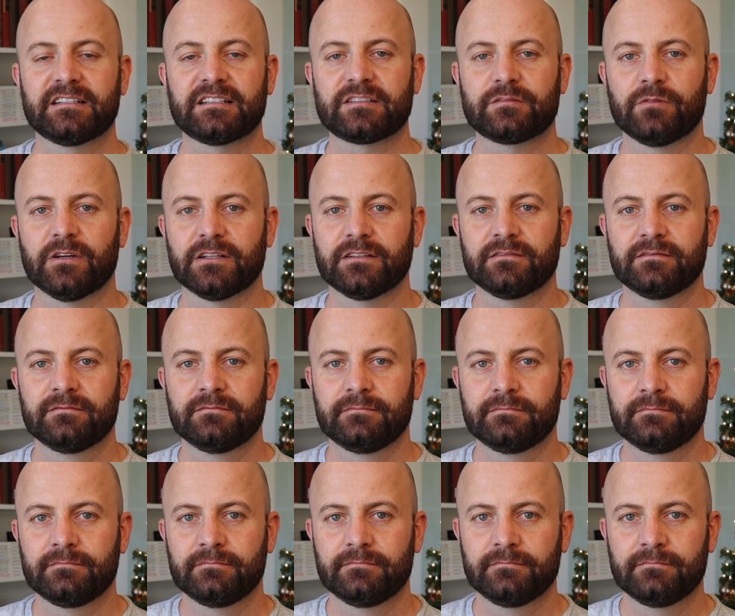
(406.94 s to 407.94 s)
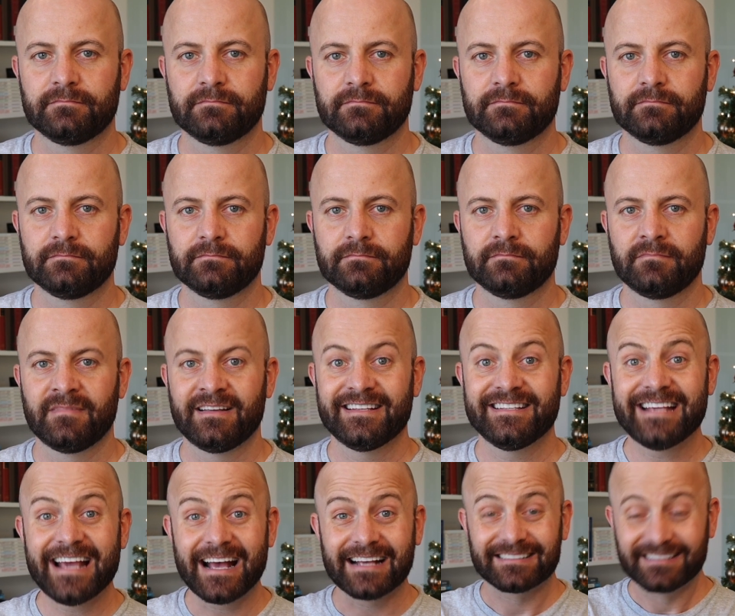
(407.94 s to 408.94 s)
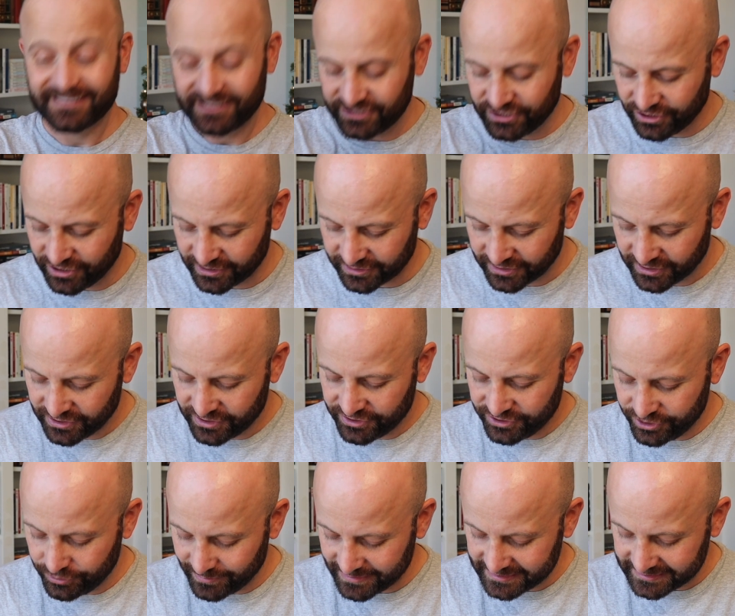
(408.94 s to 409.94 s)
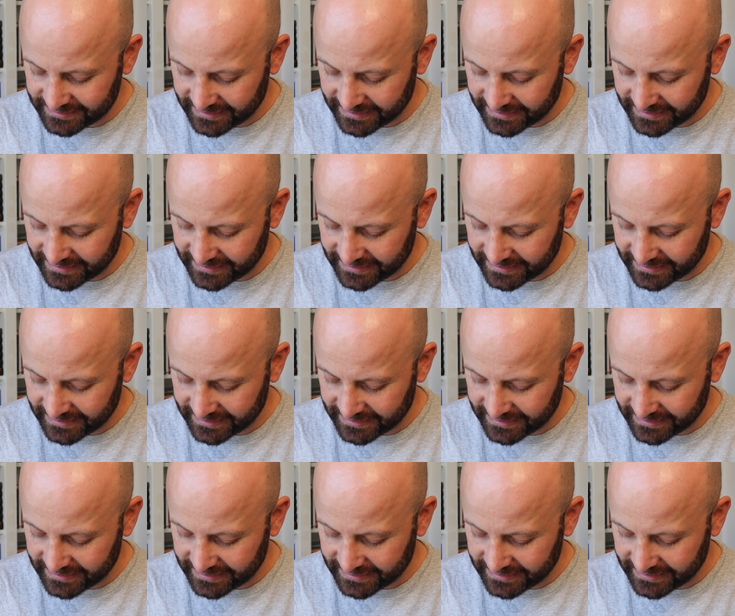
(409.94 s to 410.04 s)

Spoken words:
this one? Yes, good. You would